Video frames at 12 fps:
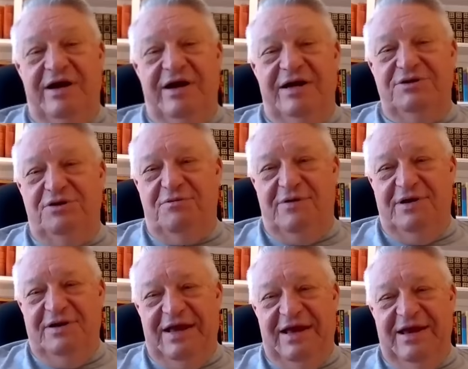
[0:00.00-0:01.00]

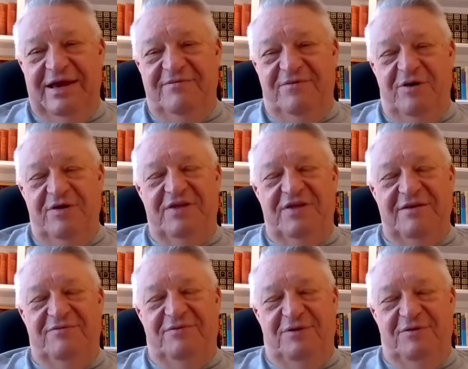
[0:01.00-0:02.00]
grandchildren, and very
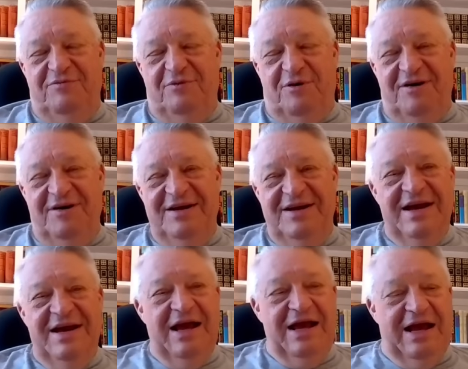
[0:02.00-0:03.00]
thankful for
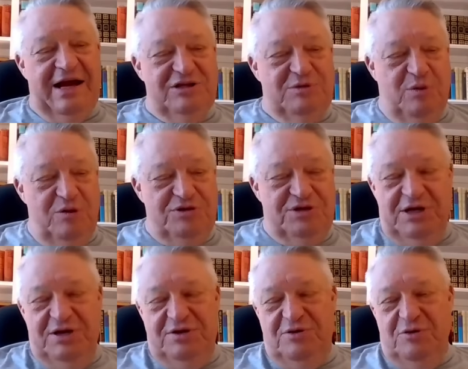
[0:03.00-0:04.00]
God's
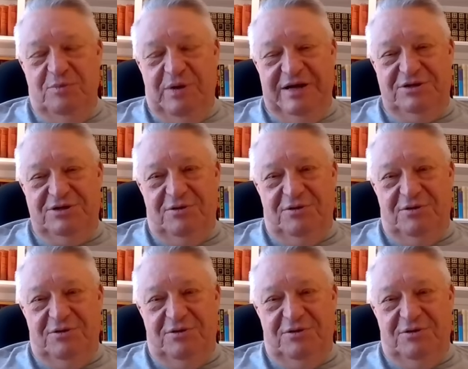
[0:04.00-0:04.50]
mercy to my